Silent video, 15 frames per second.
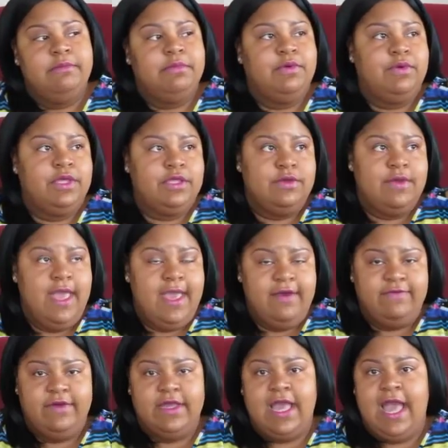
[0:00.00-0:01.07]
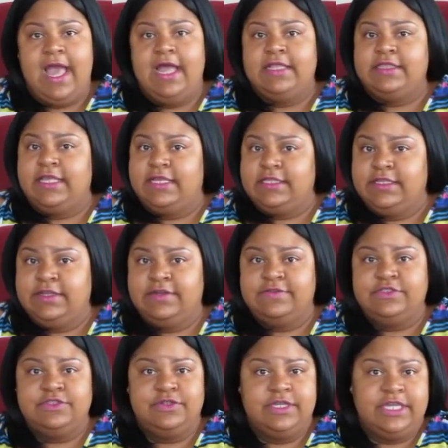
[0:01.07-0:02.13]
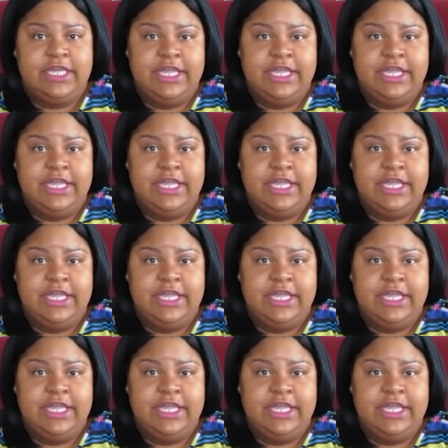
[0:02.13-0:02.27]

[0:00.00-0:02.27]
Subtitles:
But when you have a God that loves you and